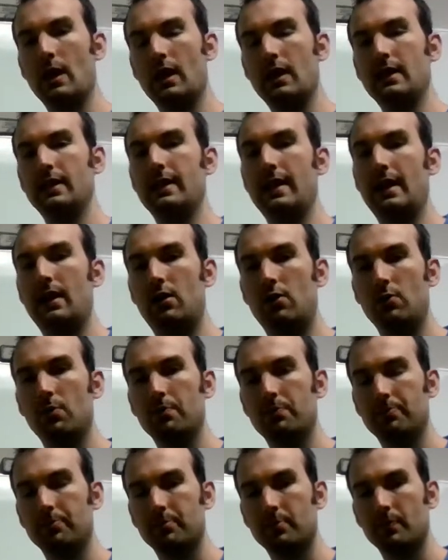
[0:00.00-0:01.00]
Now,
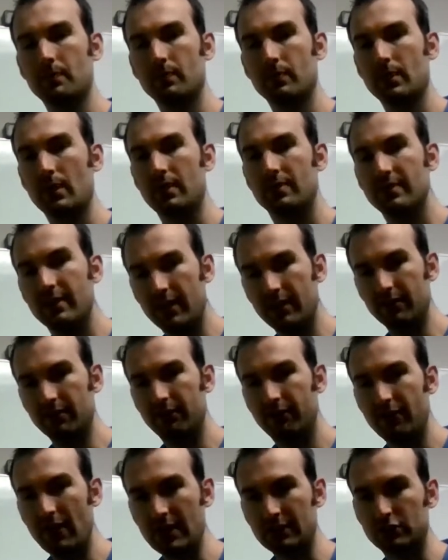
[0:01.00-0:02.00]
that
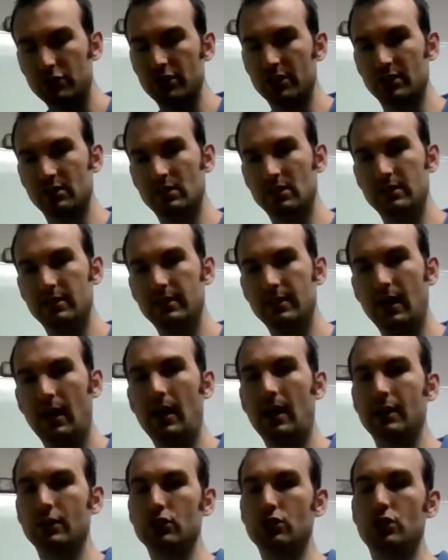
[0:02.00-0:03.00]
infection is
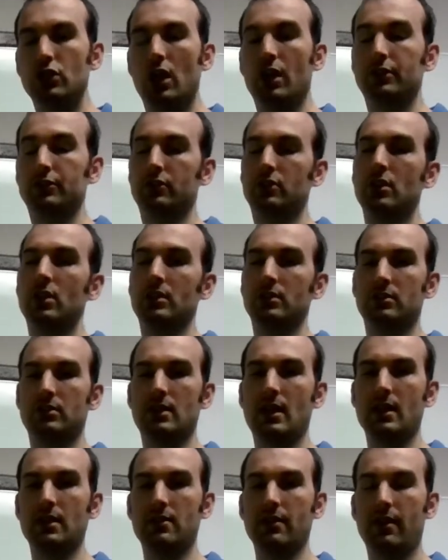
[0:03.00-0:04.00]
not just going to
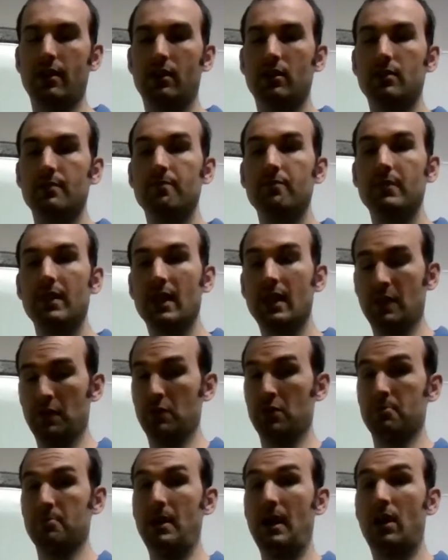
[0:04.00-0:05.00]
stay there in
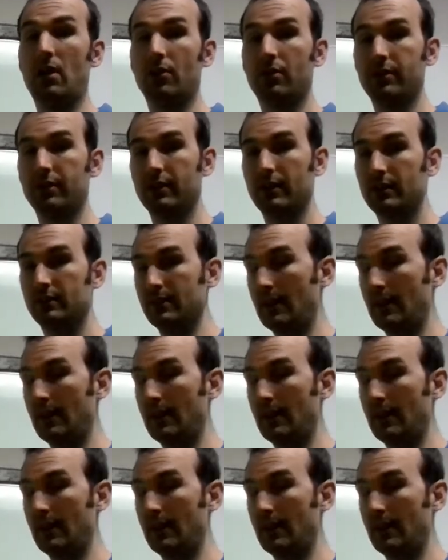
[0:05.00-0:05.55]
their mouth it's